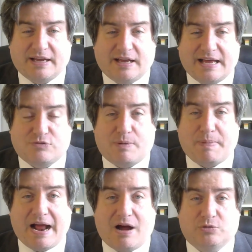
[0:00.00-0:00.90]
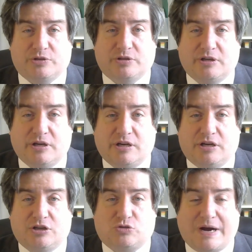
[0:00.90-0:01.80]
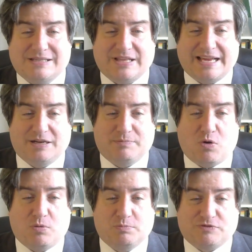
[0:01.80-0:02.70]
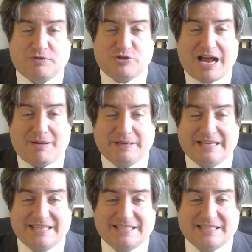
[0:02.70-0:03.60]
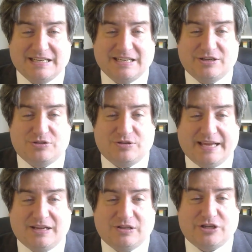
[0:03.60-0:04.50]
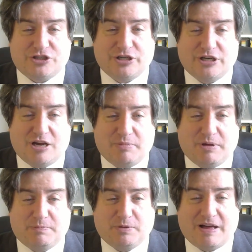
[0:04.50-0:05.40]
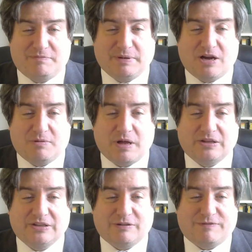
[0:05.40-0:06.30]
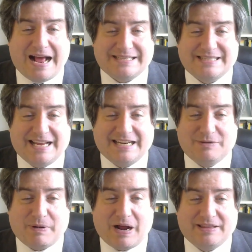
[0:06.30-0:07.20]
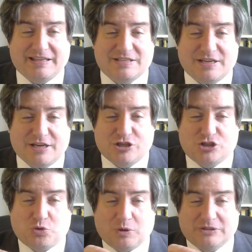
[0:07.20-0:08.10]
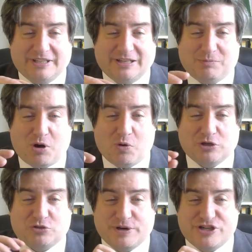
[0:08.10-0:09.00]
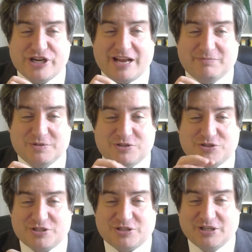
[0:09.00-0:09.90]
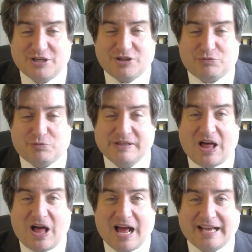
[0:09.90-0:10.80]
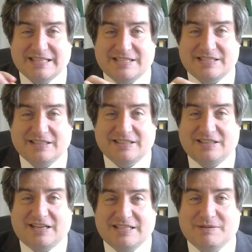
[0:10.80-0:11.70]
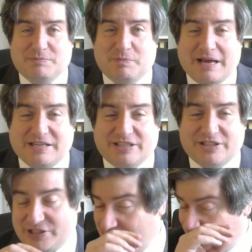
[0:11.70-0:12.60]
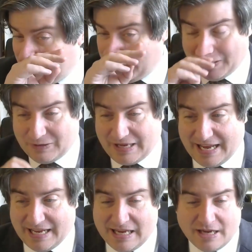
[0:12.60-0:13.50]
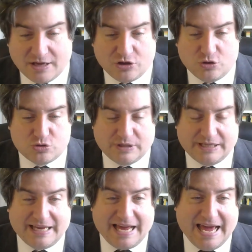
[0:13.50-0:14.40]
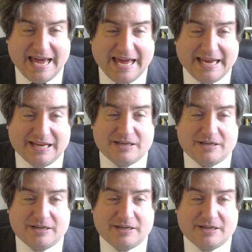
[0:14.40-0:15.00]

Ezra Pound translated poems from Japanese to English, people have become a little fascinated by these short little poetry gems, just three lines, a simple message. Okay? Usually a